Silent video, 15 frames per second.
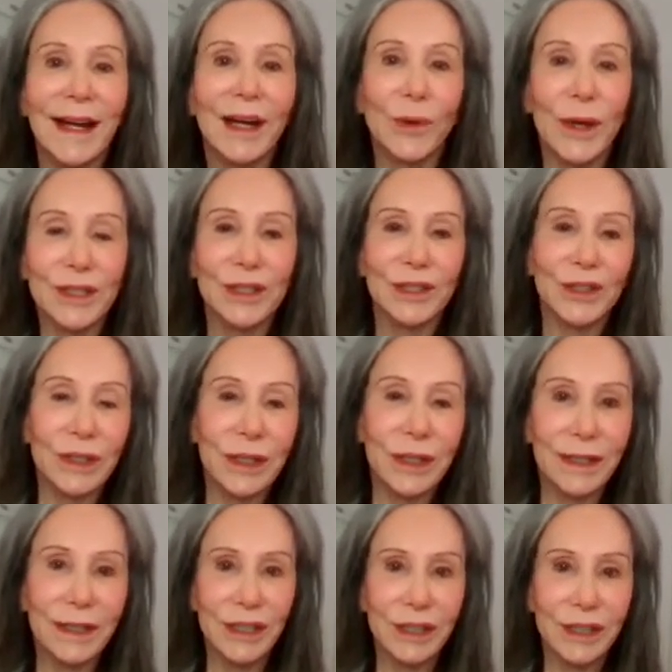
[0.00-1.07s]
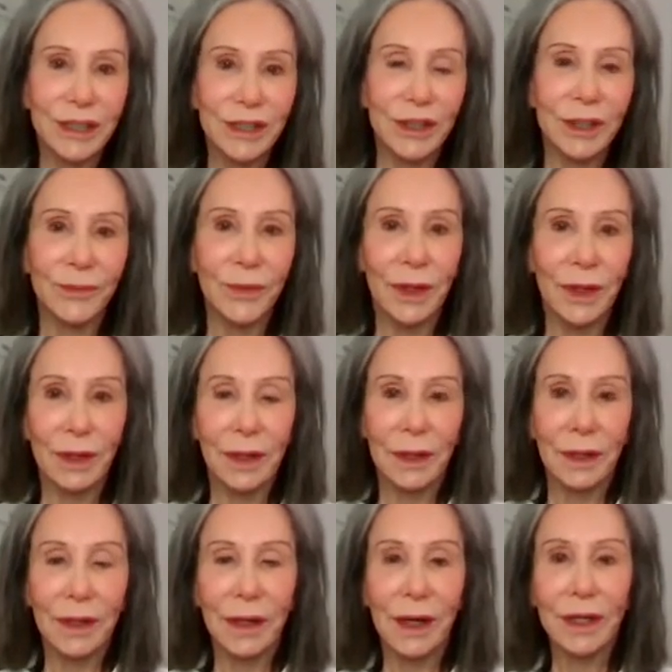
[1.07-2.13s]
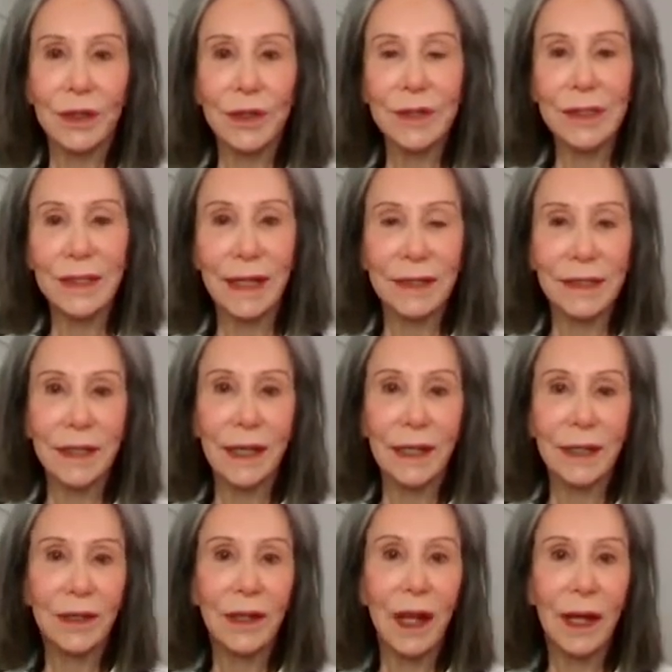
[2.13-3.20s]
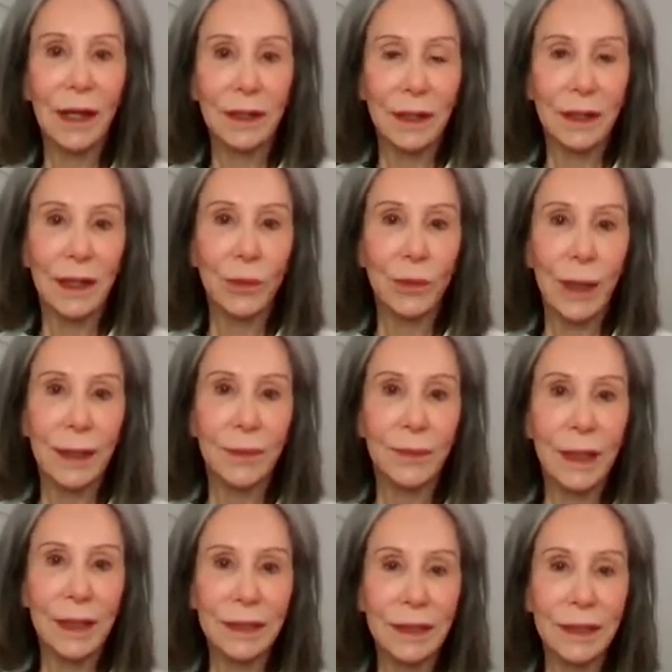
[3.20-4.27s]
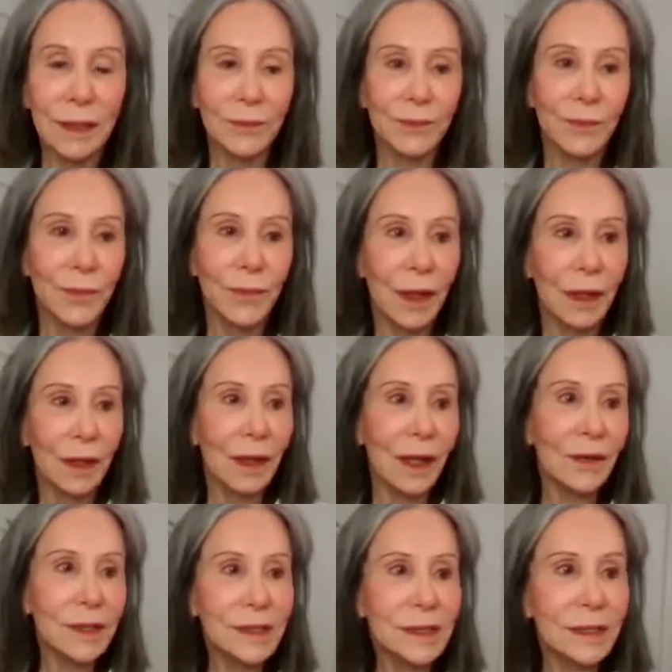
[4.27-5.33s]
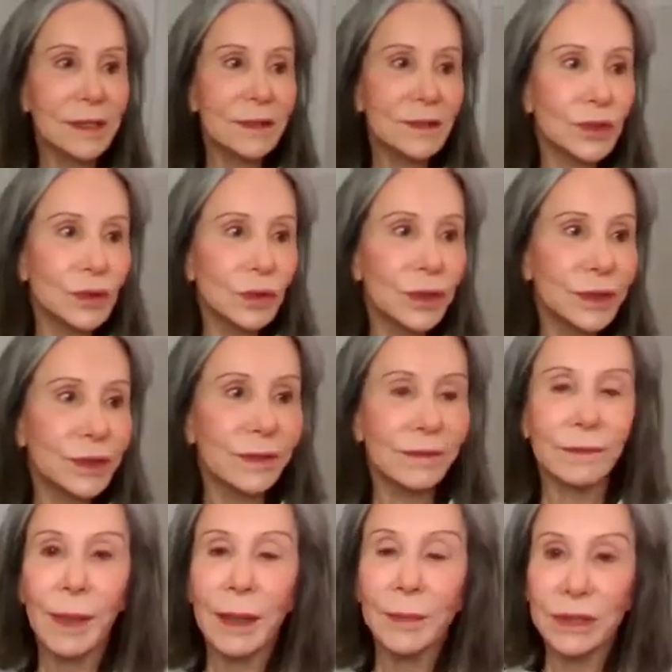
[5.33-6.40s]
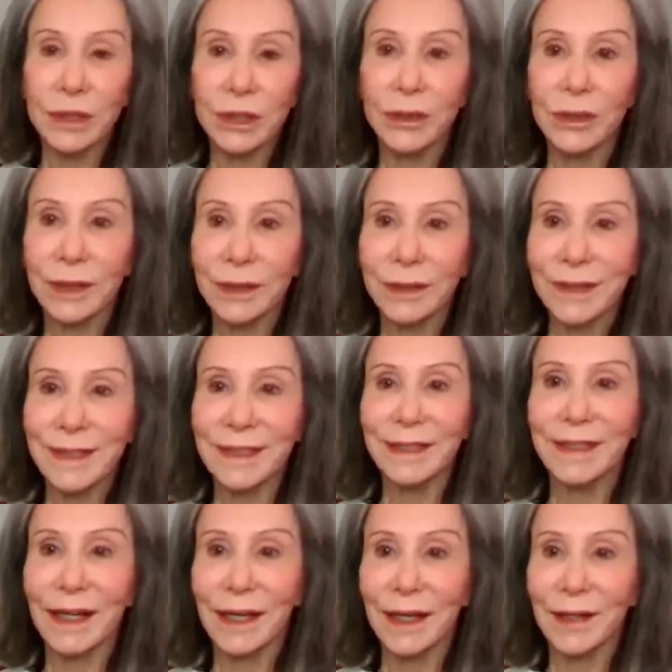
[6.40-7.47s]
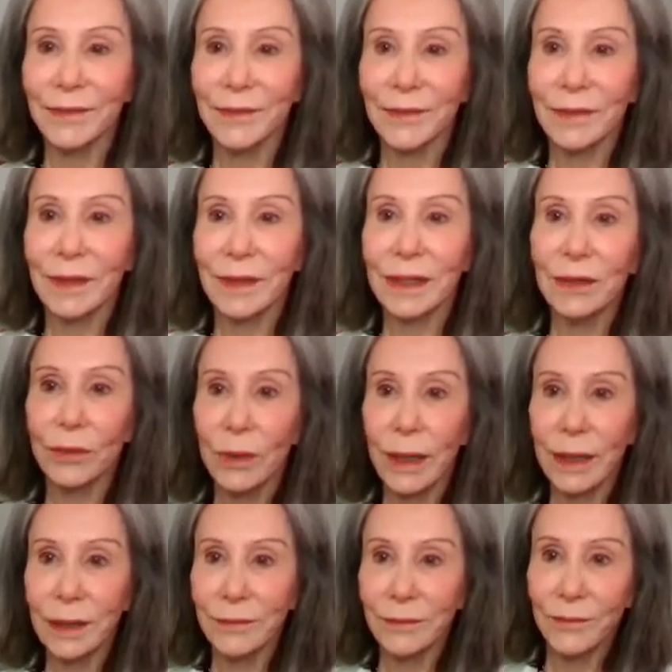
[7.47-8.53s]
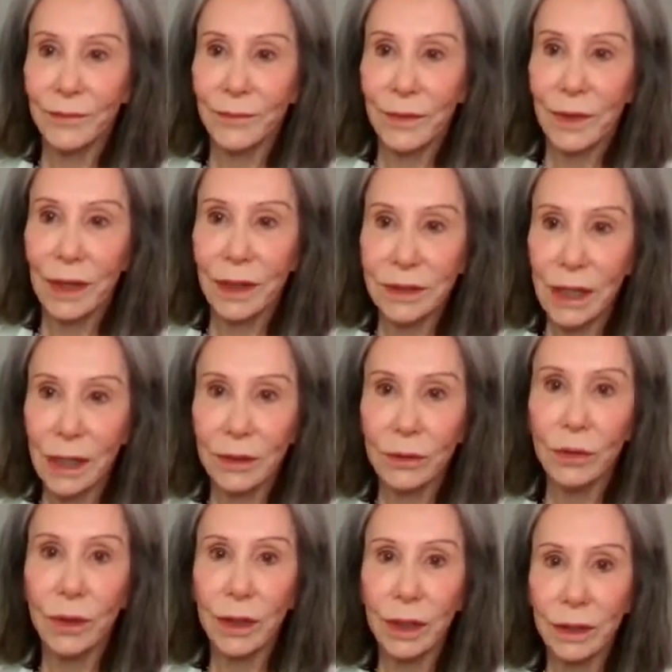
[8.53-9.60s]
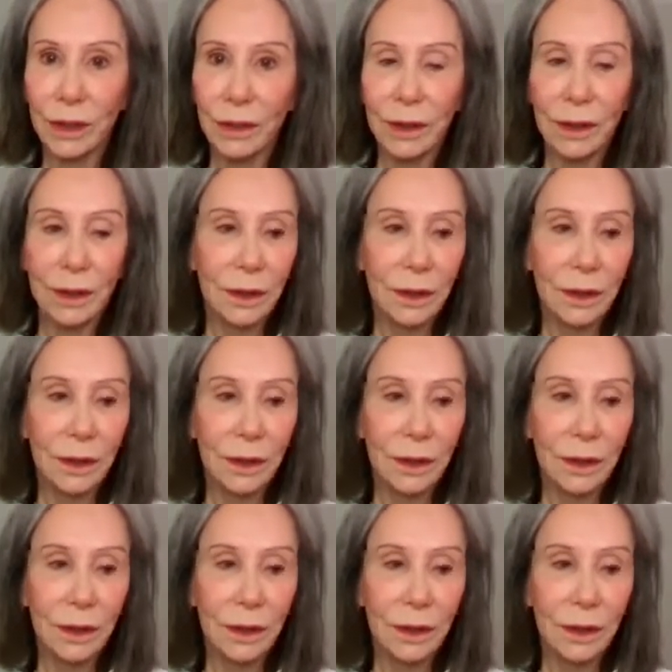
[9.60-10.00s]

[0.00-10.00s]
a registered dietitian, I use that site a lot and I recommend it. And this is the source of my materials today, eatright.org.